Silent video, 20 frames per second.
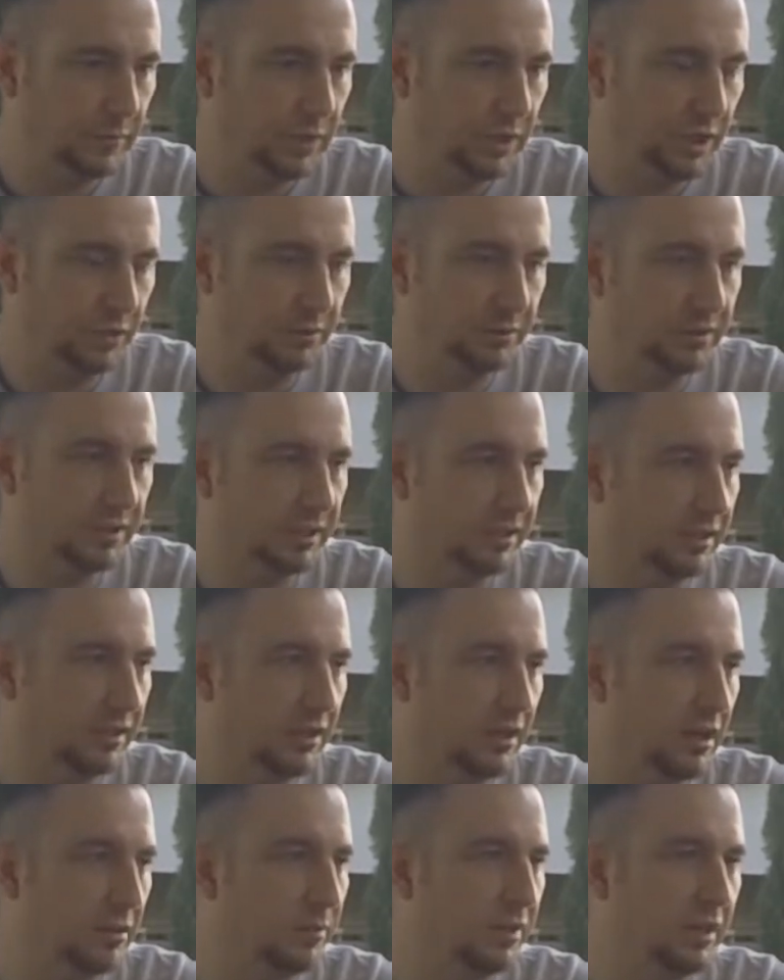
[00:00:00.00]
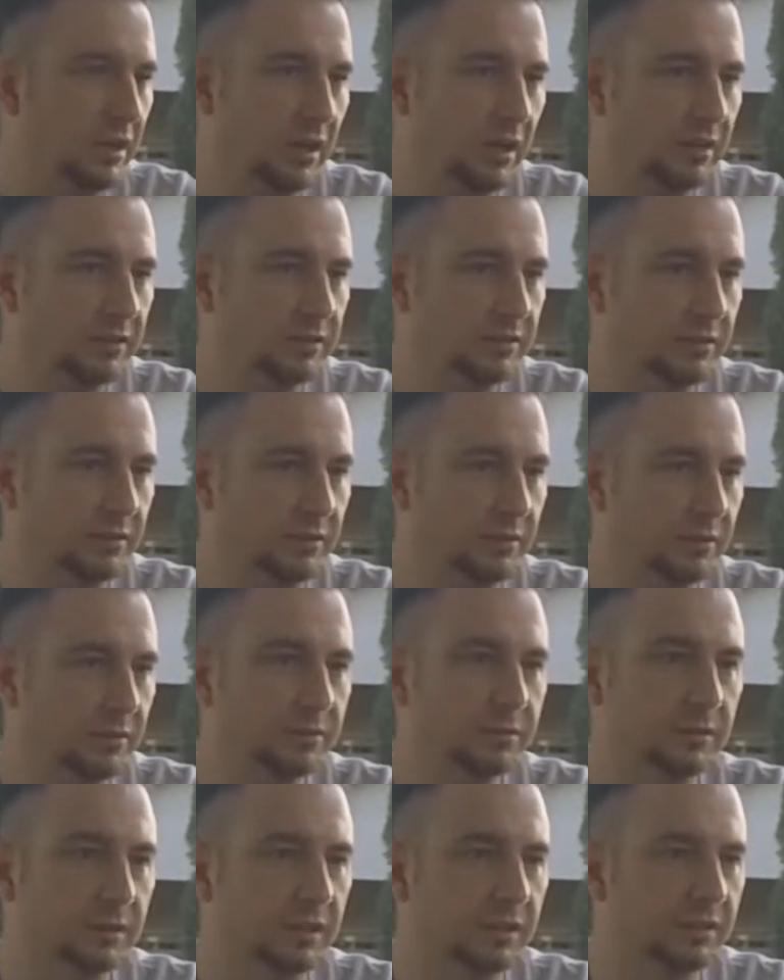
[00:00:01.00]
He was at the Comic-Con, so
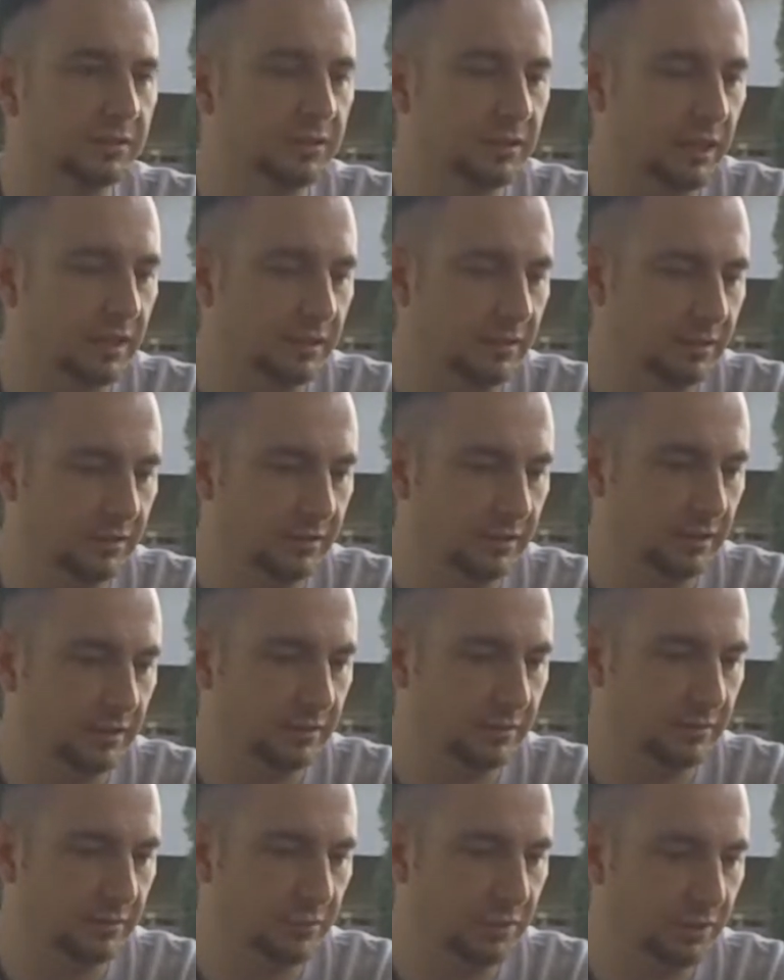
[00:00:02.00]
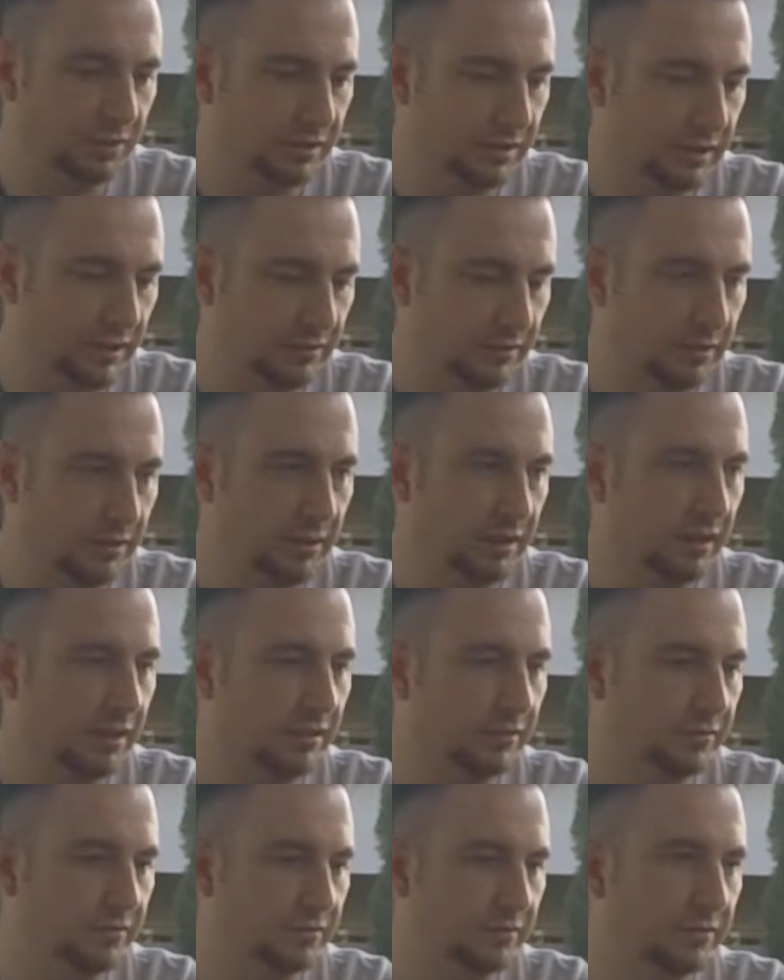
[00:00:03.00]
I decided to take some books down there to
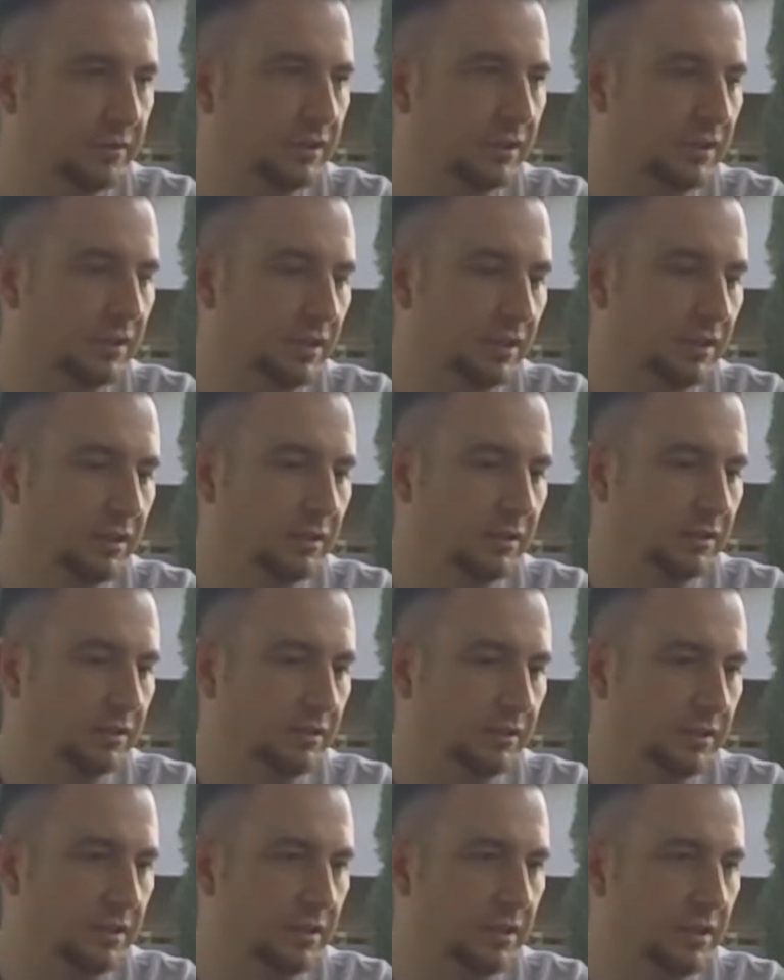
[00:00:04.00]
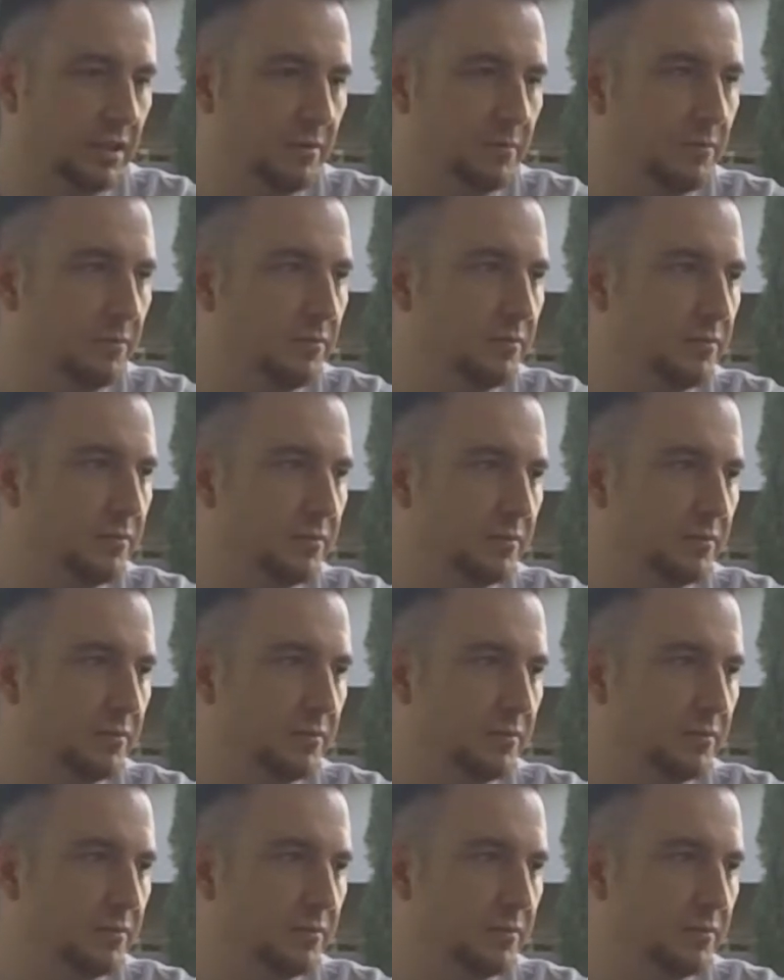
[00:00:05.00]
have them